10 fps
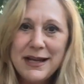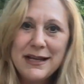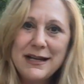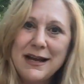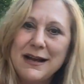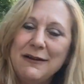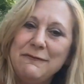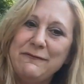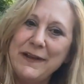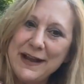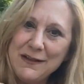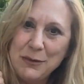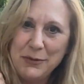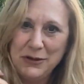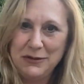it
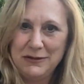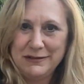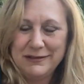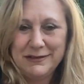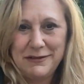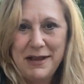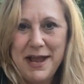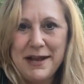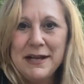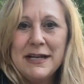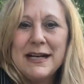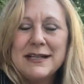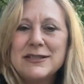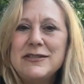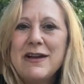available. Okay,
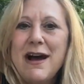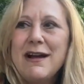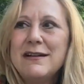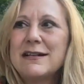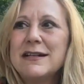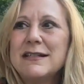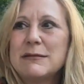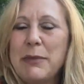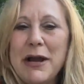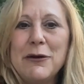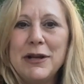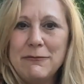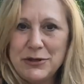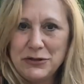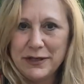it's not
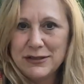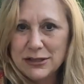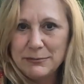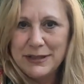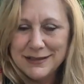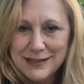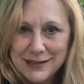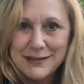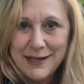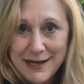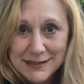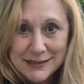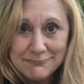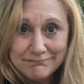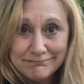inspiring when your instrument is in its case.